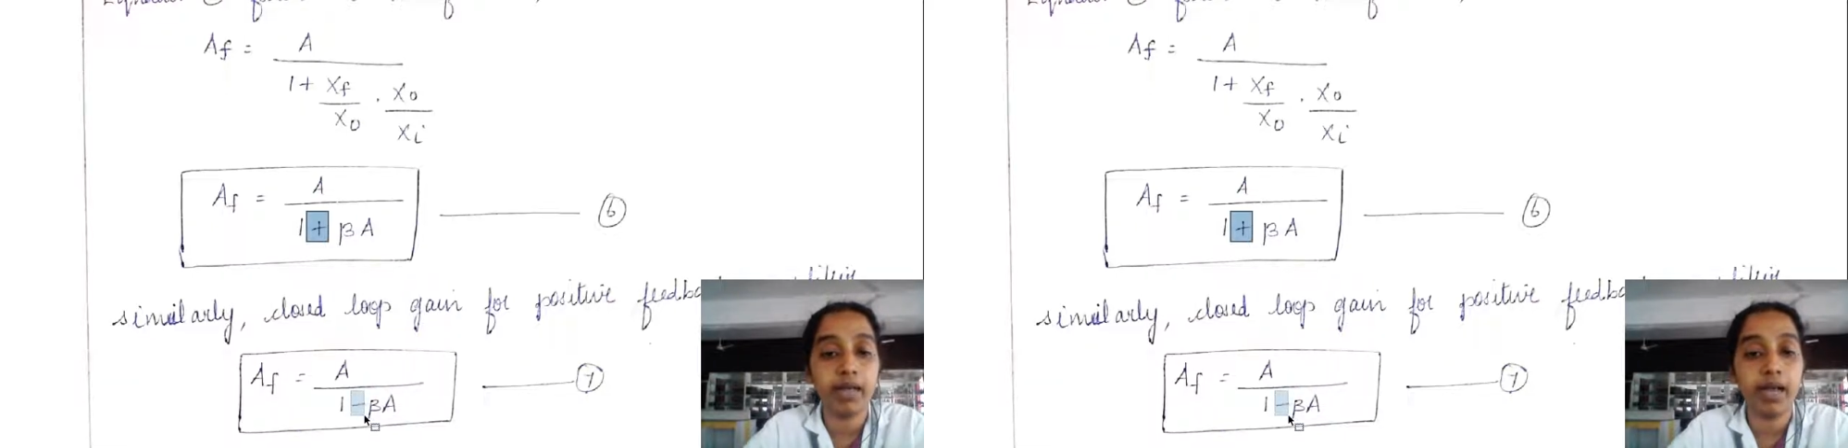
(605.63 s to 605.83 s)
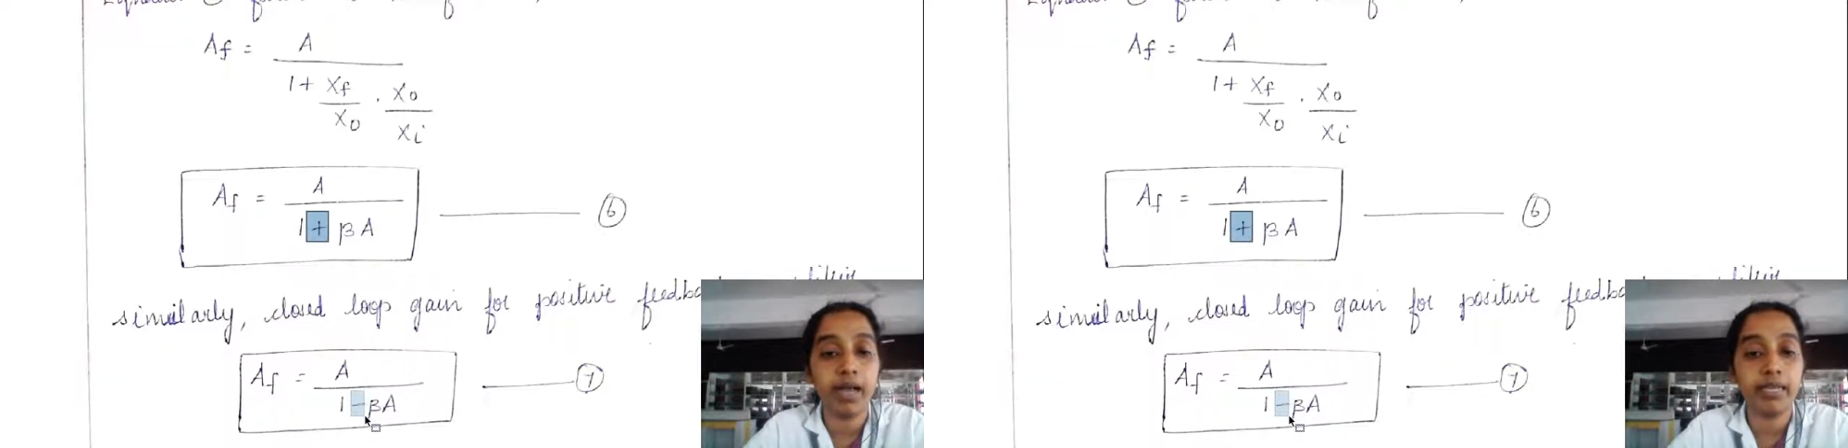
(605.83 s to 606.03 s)

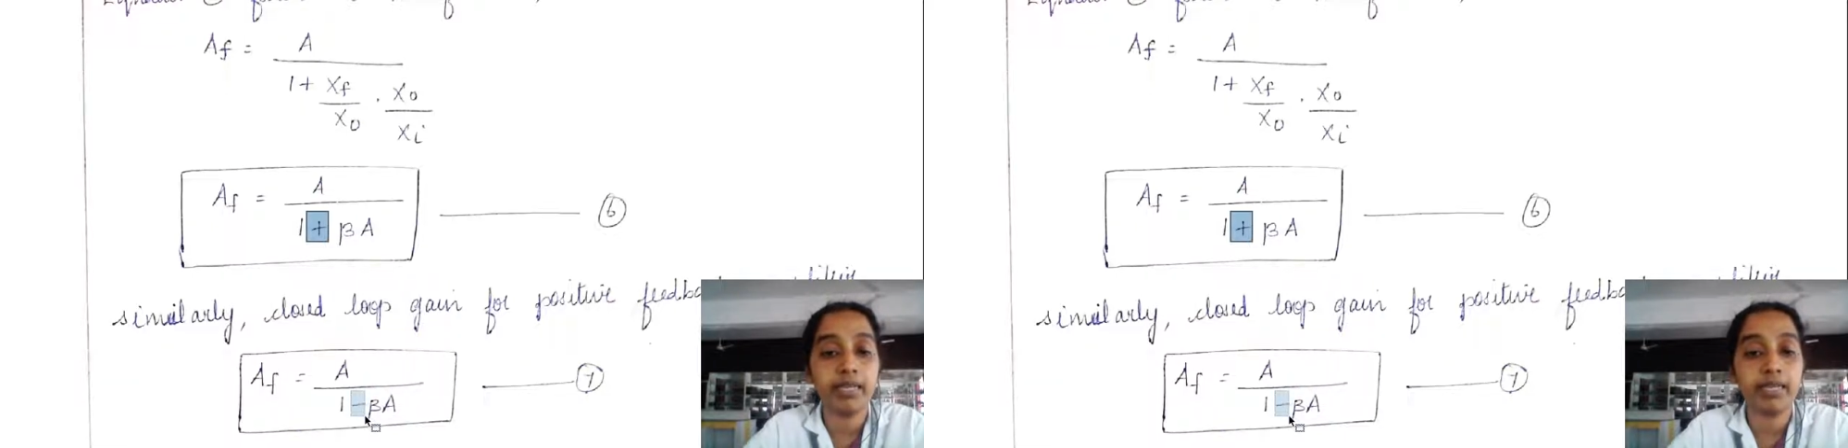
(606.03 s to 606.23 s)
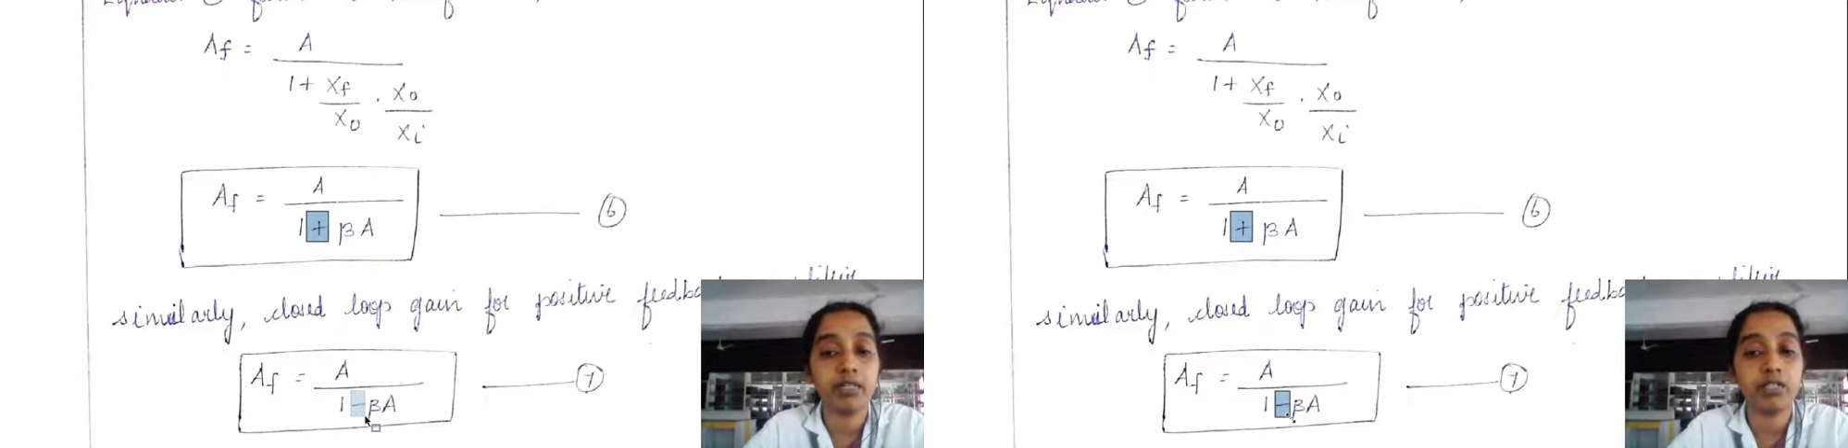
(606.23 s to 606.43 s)
I
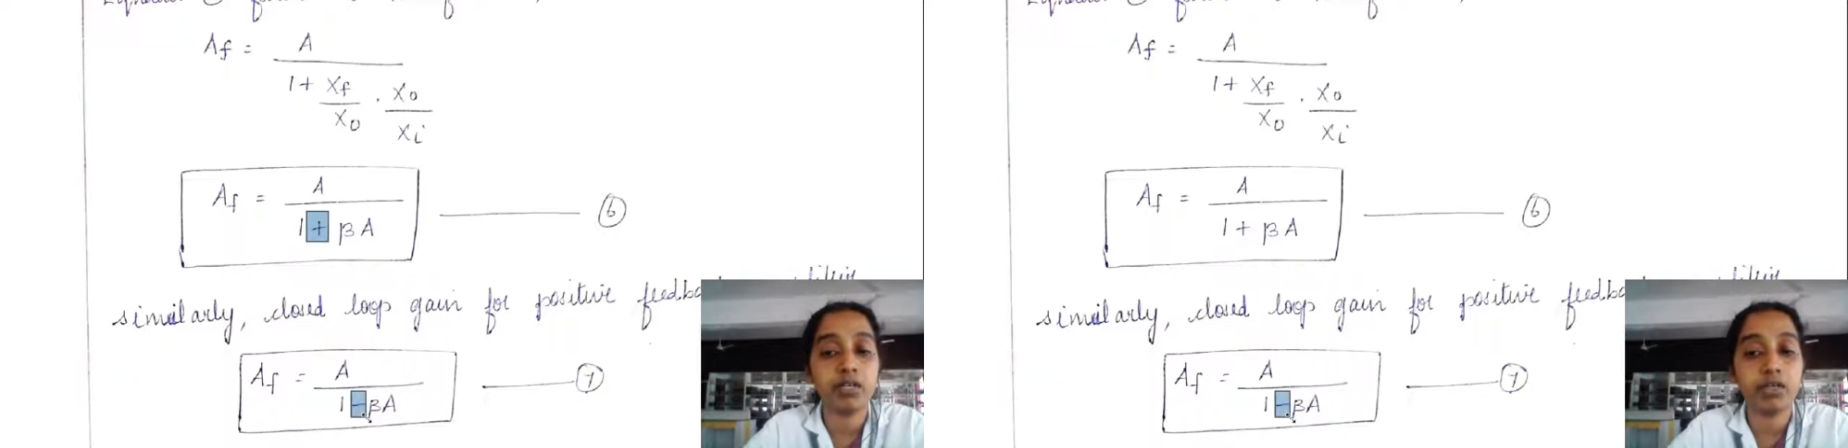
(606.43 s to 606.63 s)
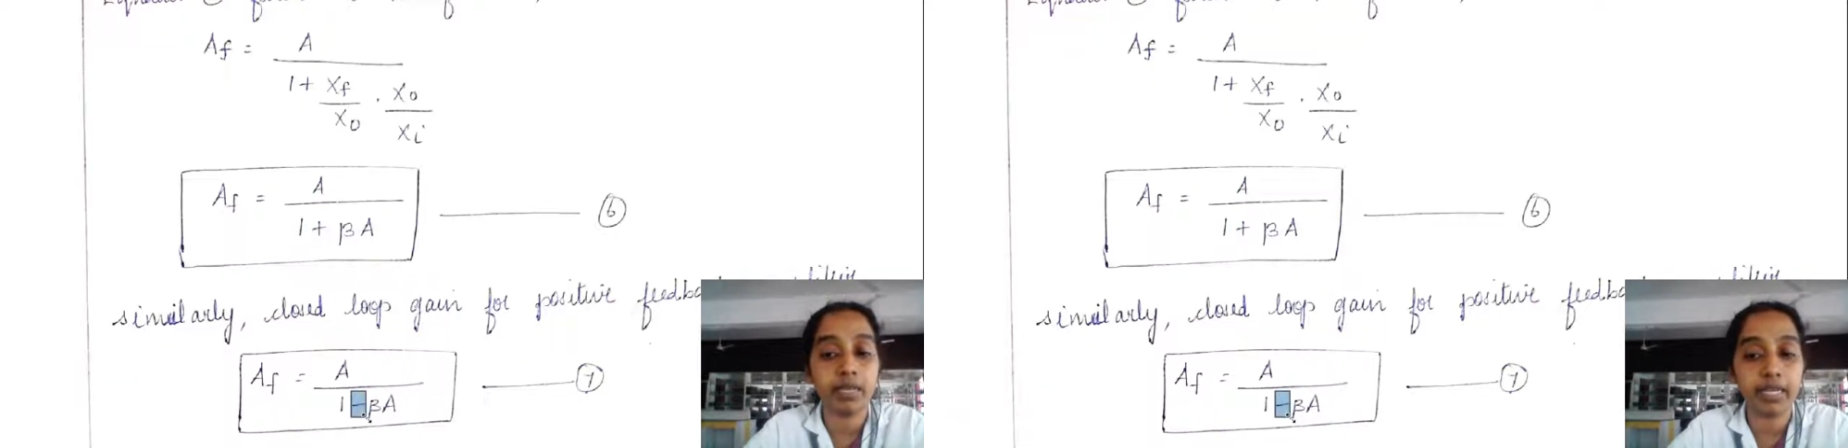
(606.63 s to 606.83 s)
get
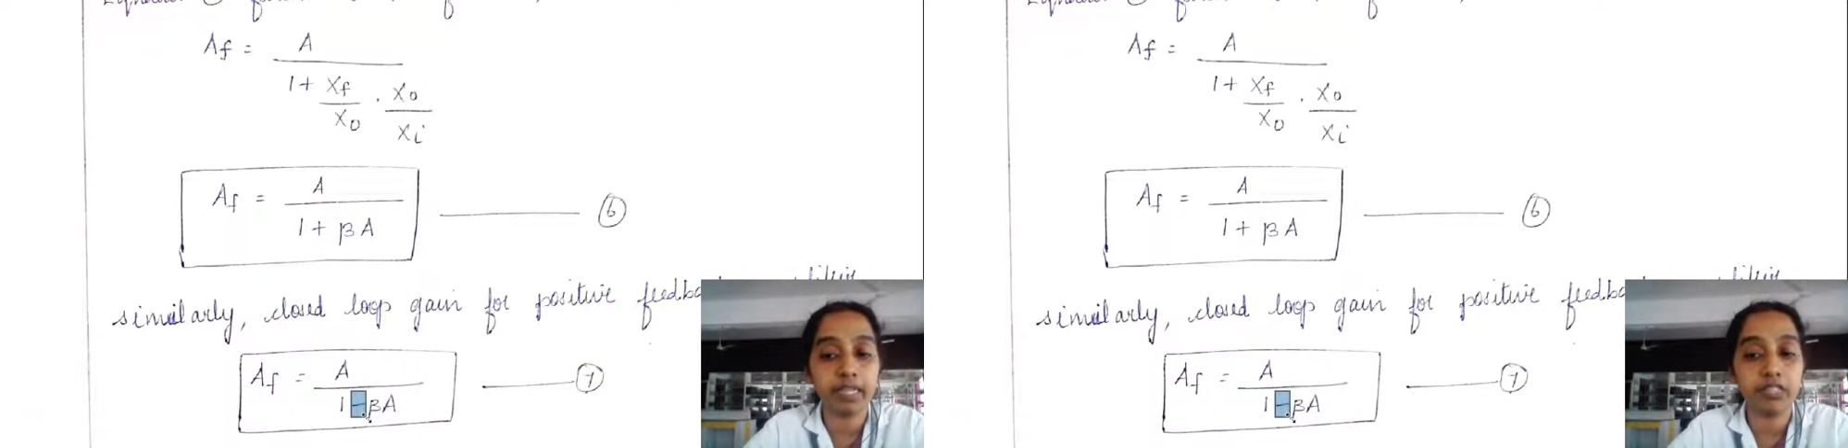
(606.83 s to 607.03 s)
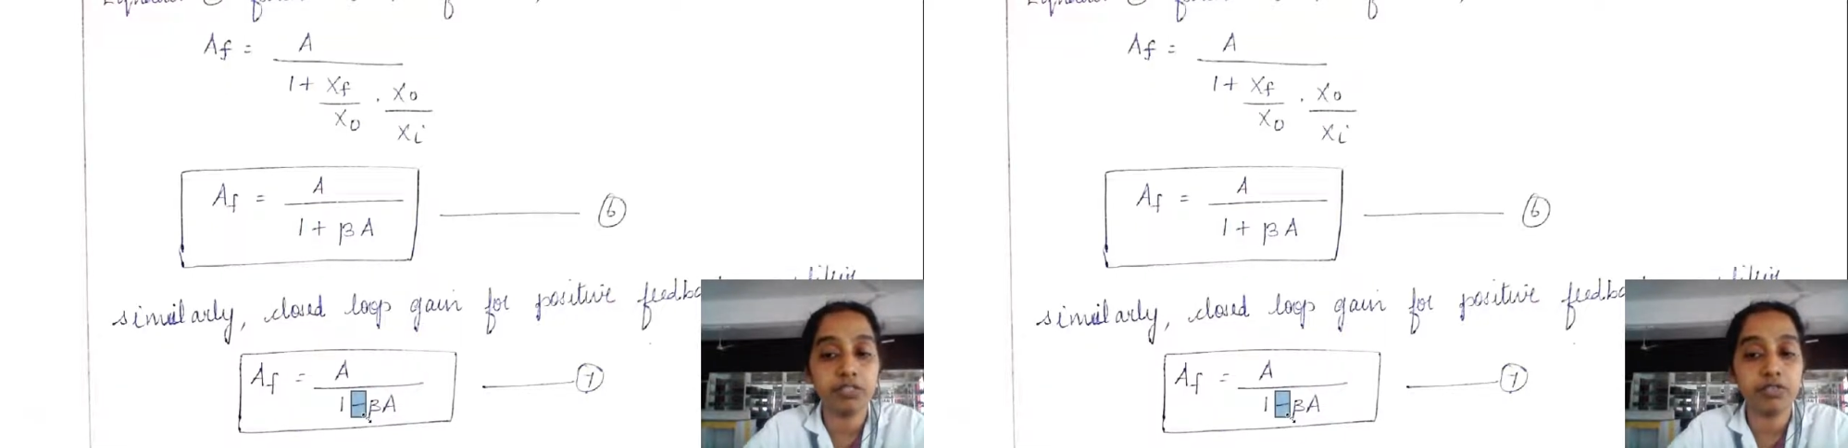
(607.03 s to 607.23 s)
a
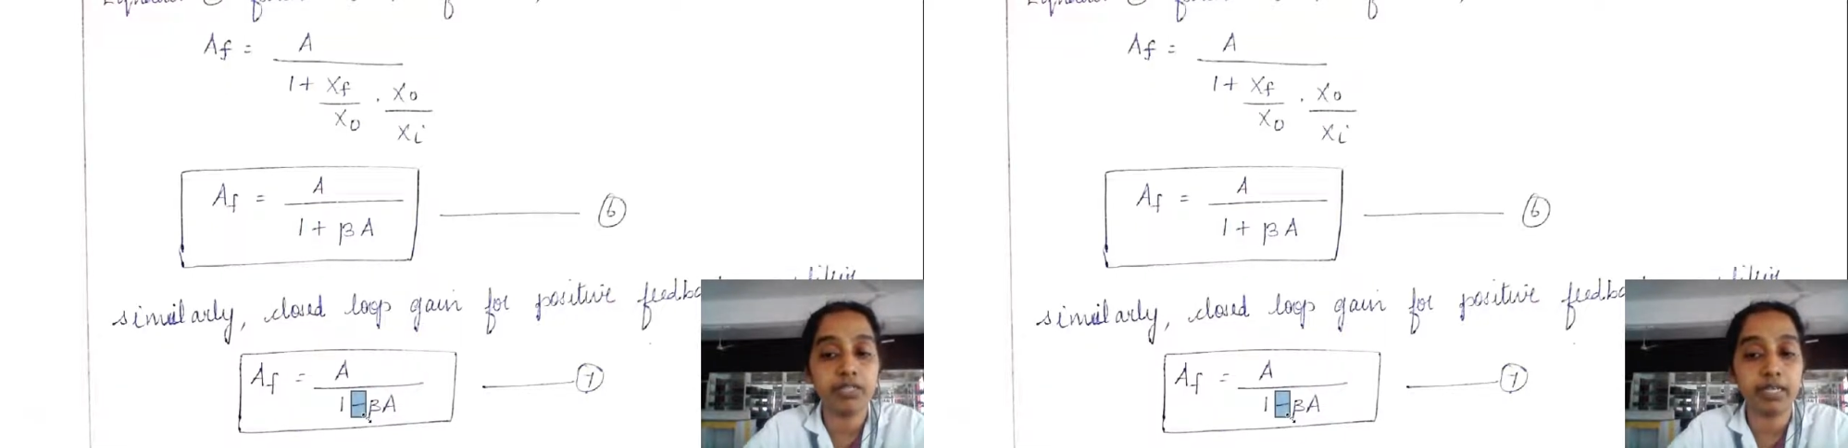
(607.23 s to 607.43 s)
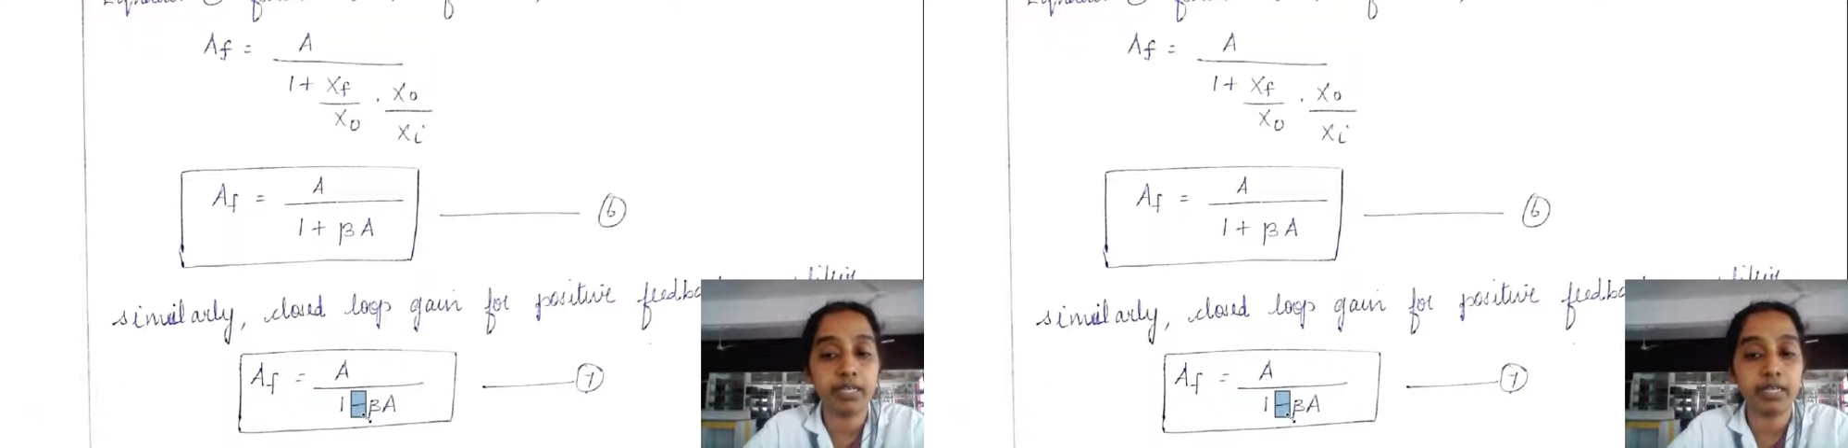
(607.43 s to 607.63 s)
negative
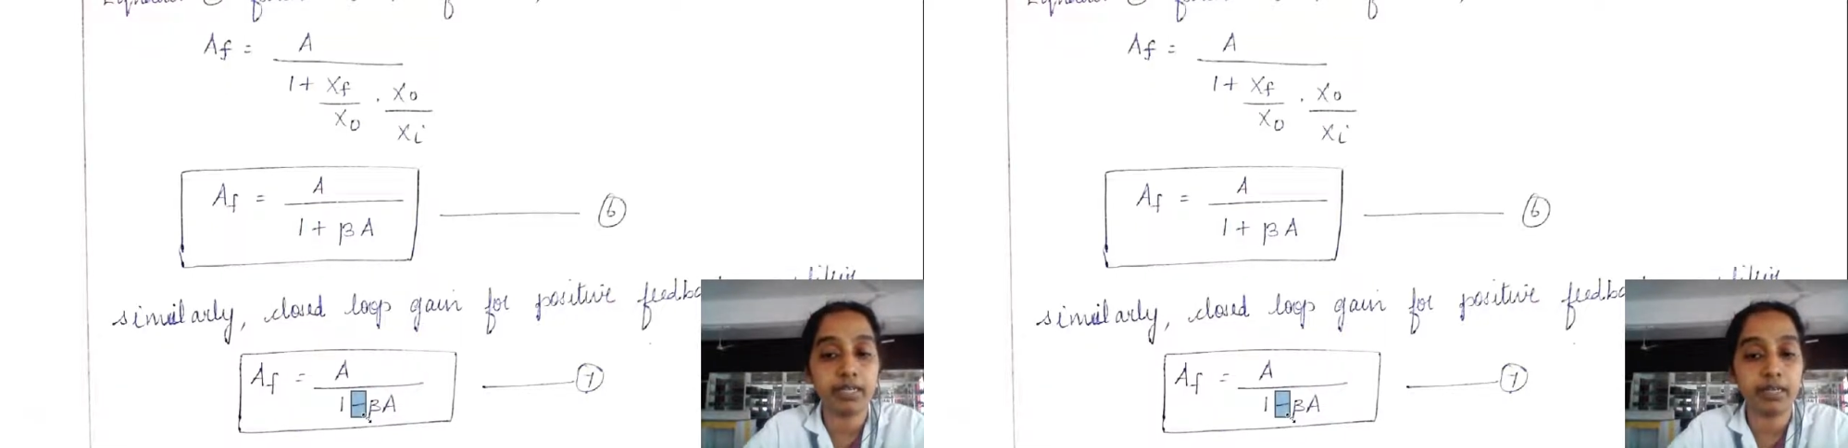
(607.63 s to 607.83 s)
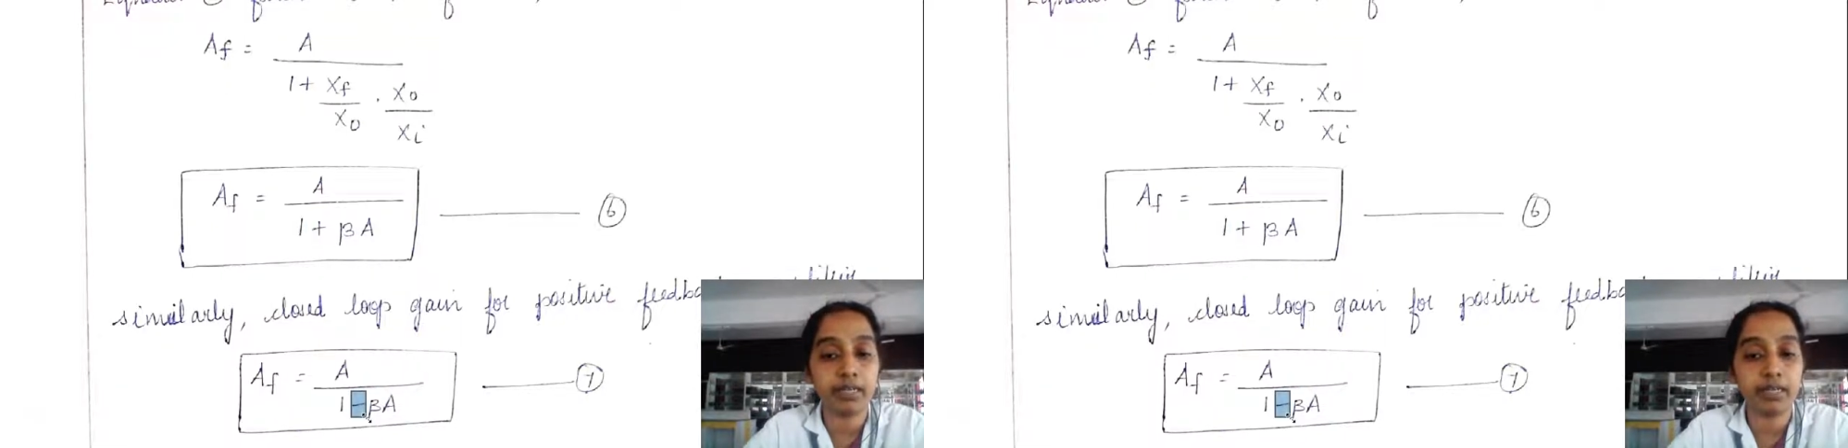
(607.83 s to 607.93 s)
sign here.